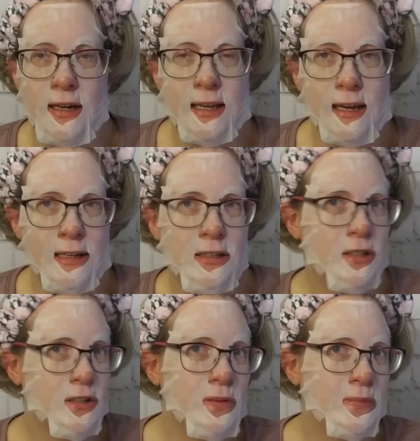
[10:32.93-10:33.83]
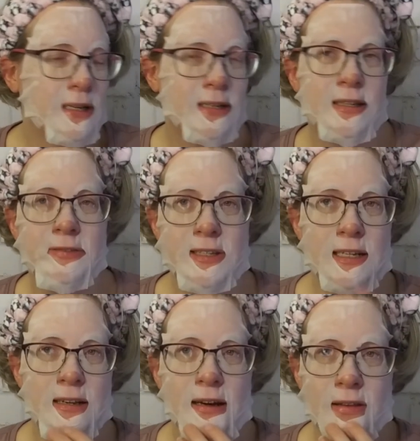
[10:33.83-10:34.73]
again soon because I've
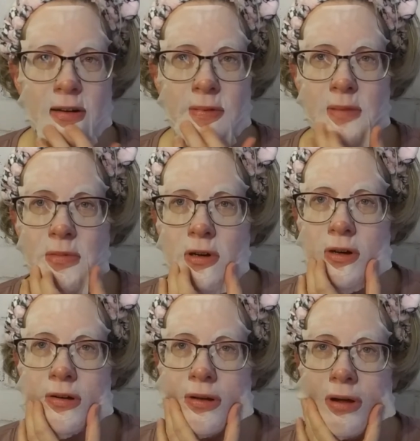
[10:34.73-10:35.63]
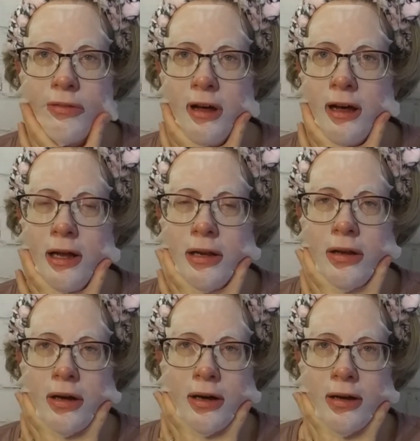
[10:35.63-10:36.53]
seen other people at
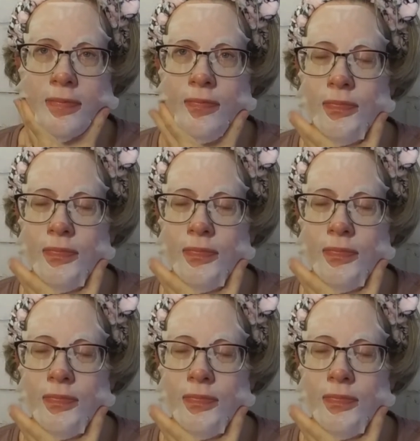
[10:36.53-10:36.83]
um,